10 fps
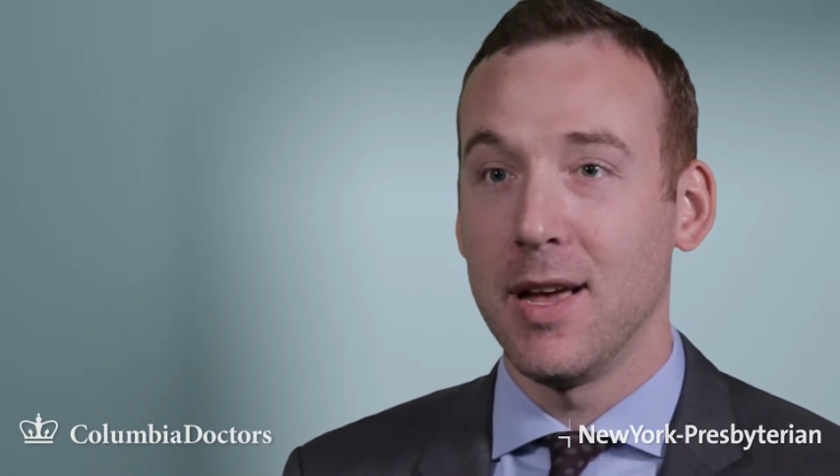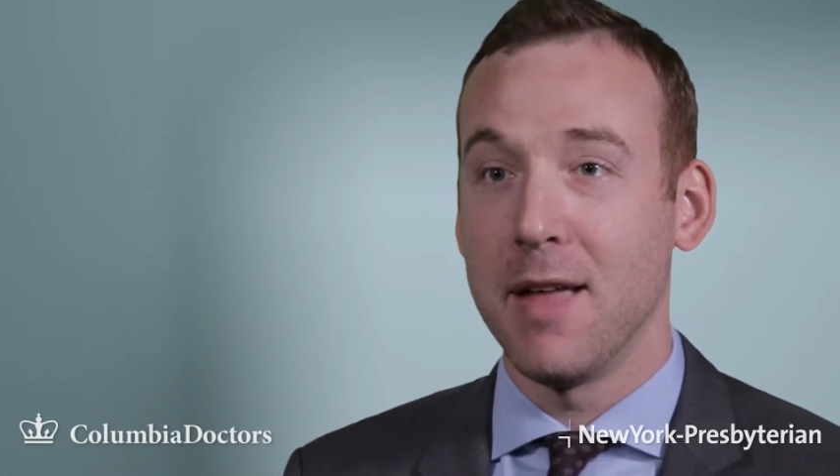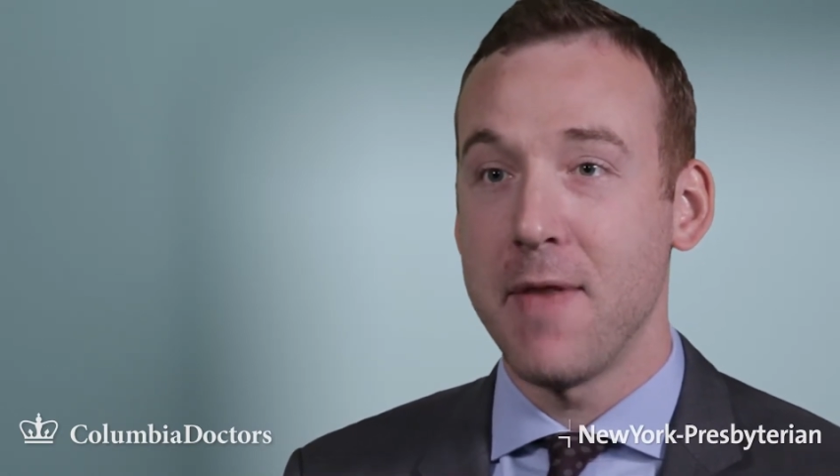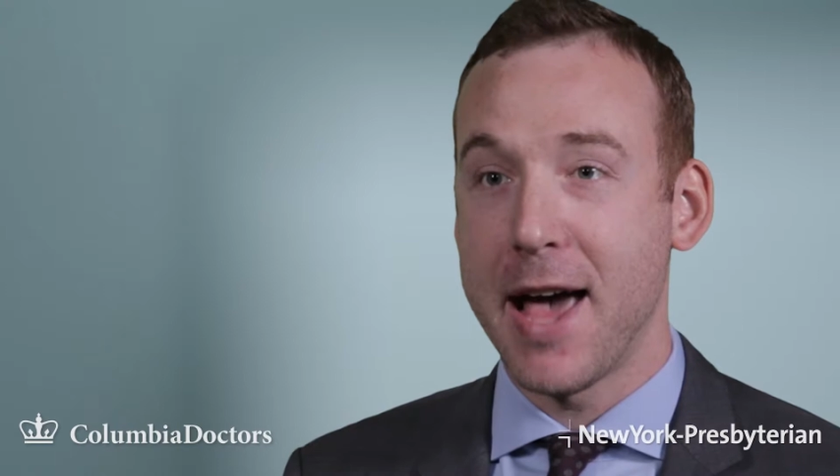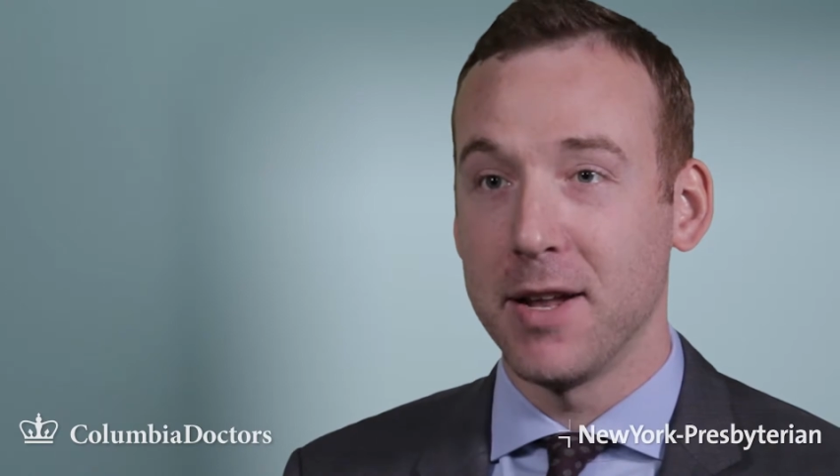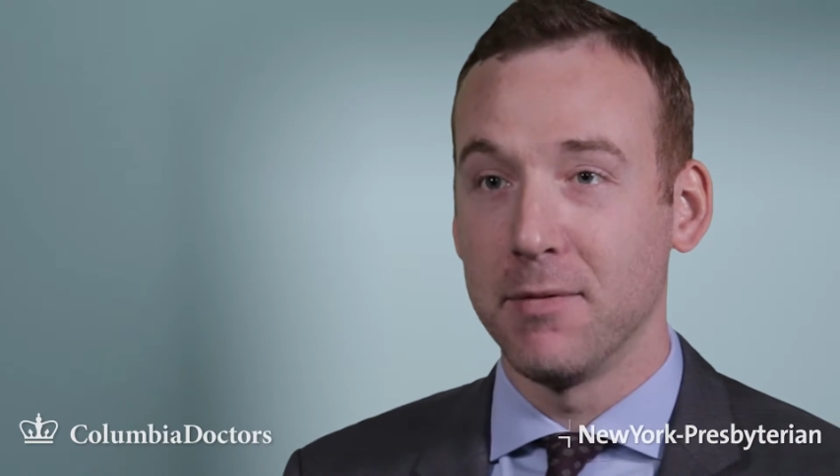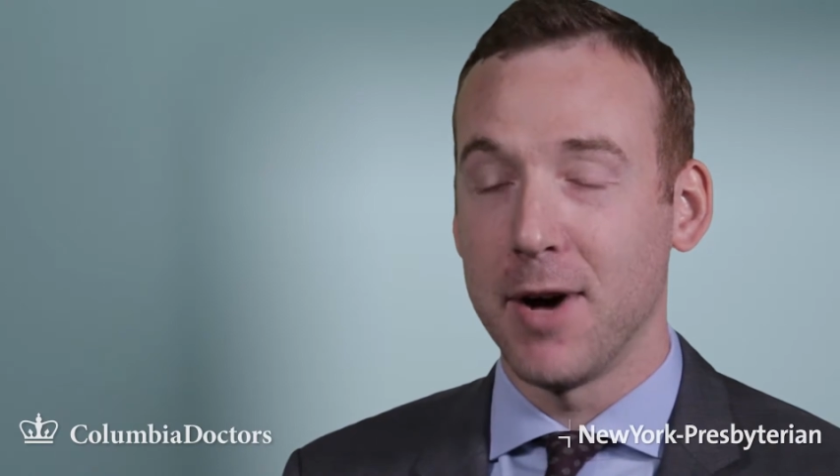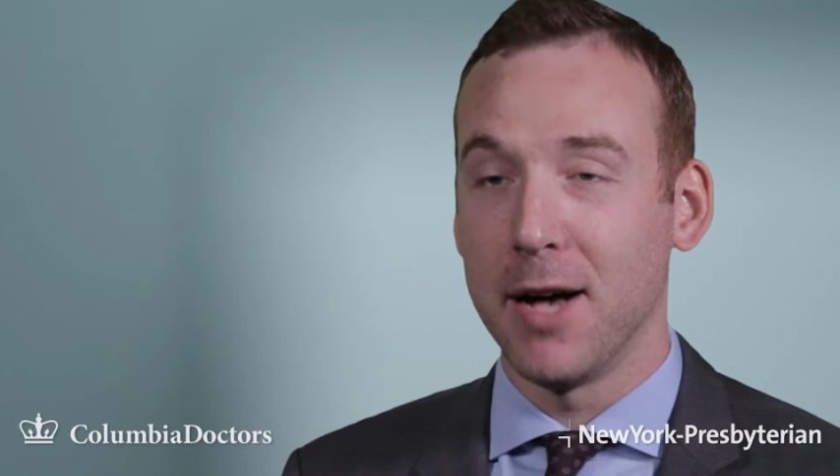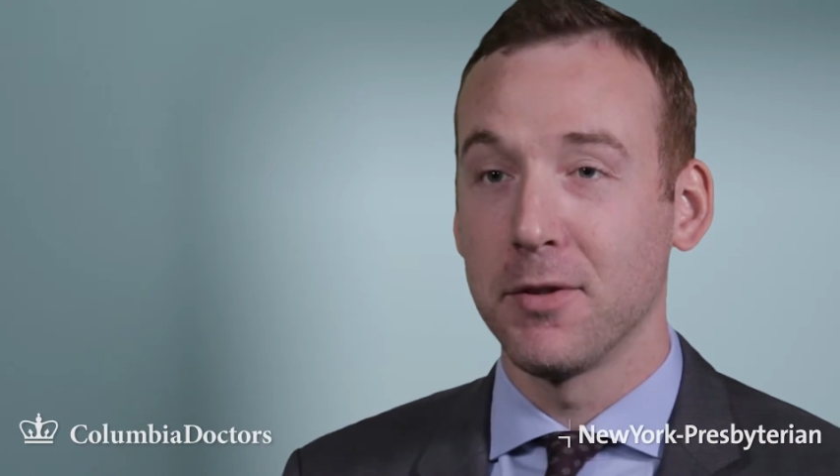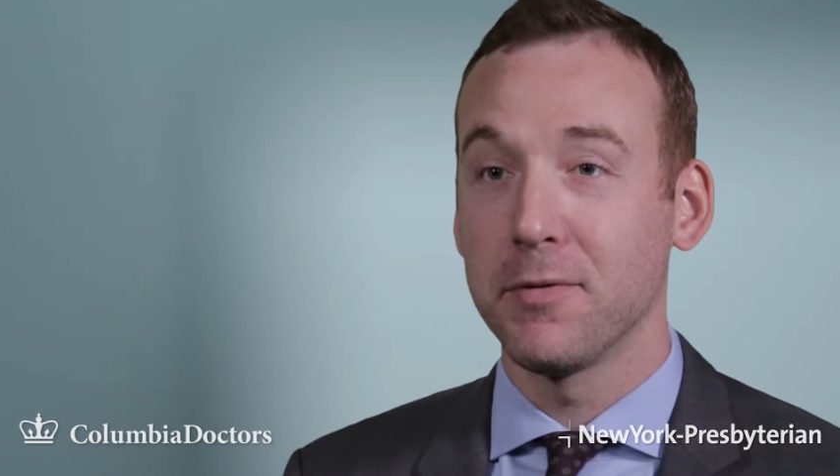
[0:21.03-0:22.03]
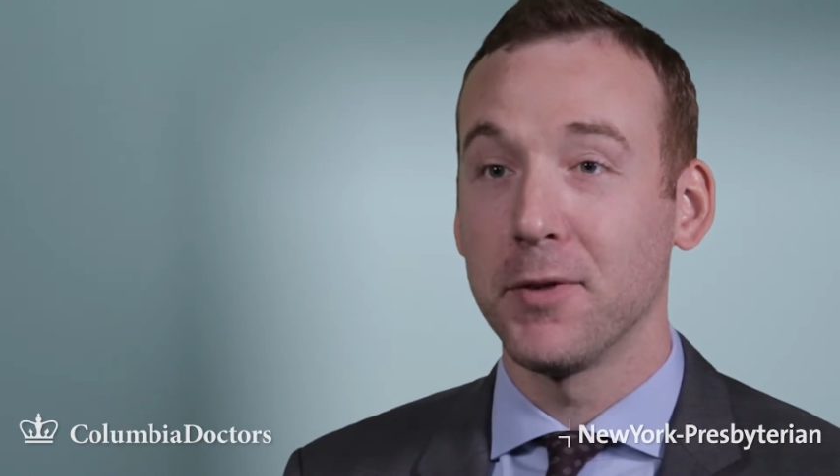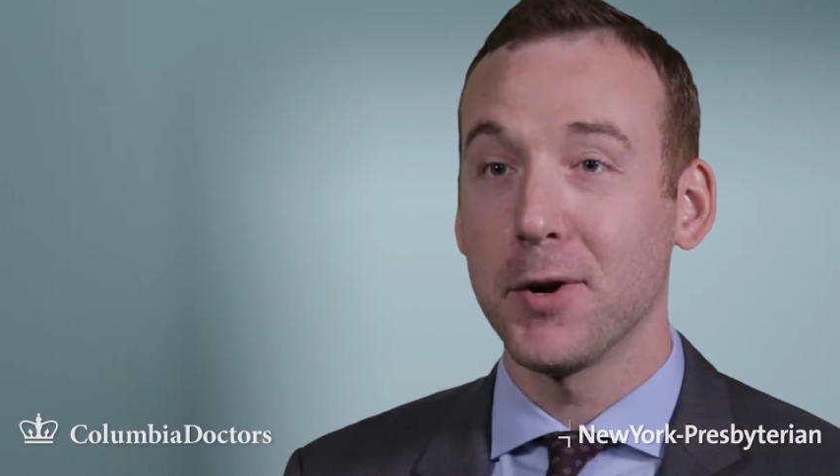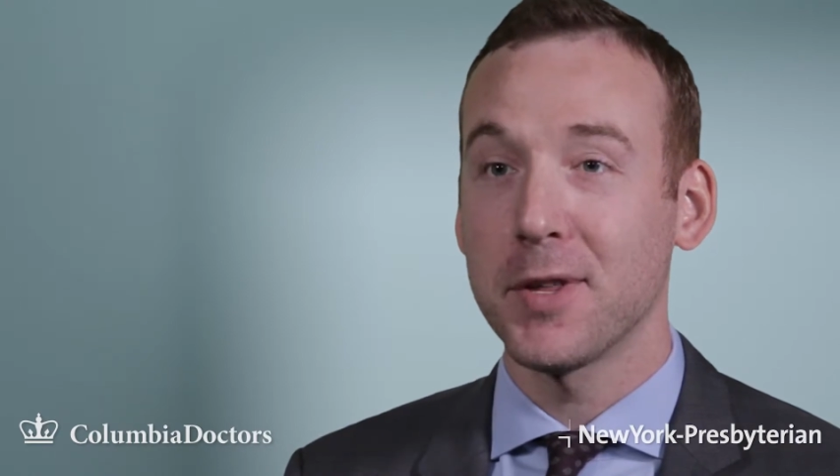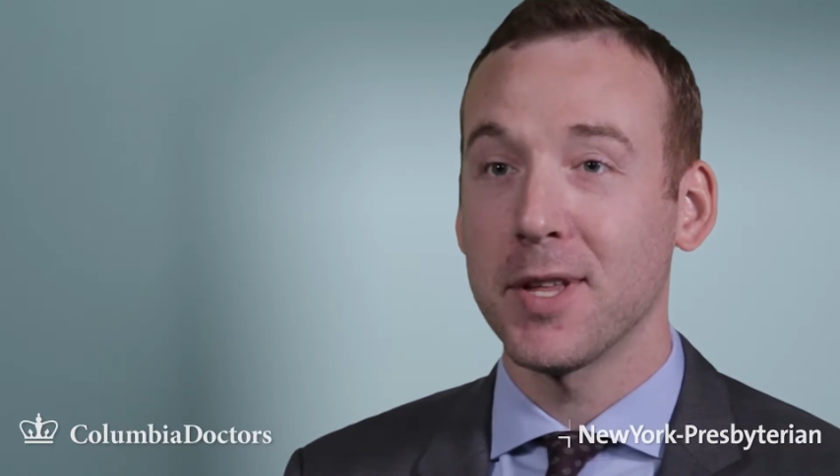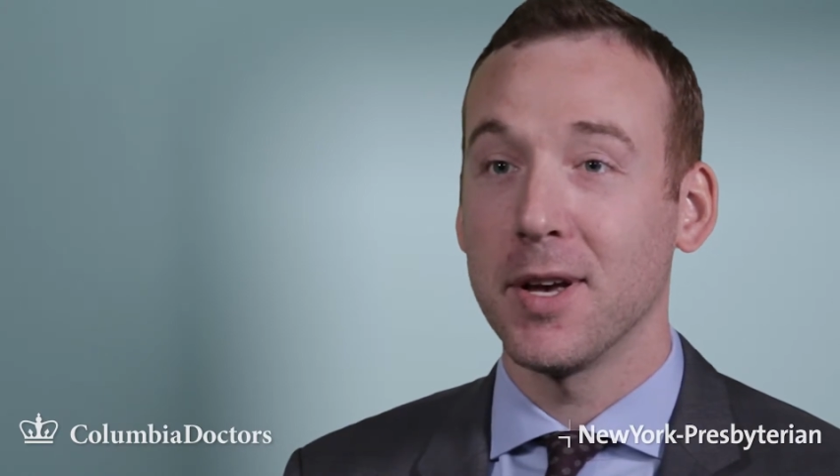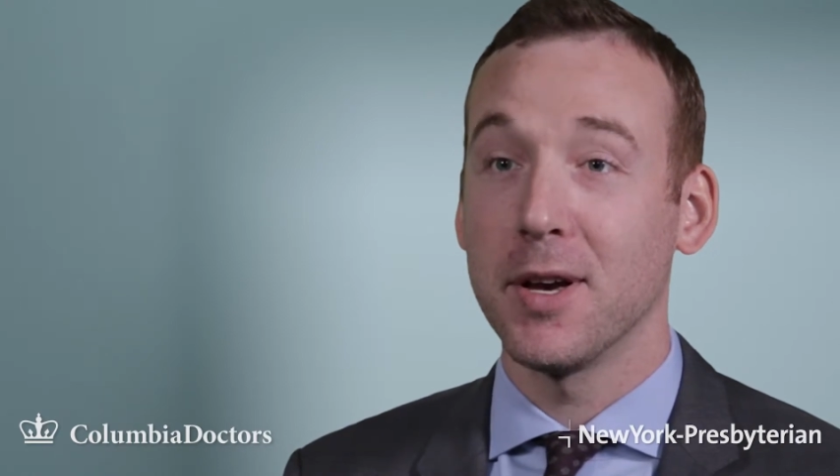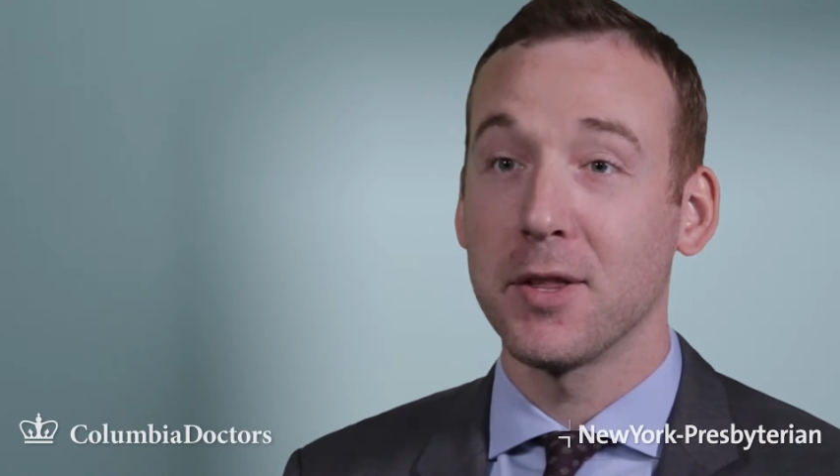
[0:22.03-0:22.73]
And that involves first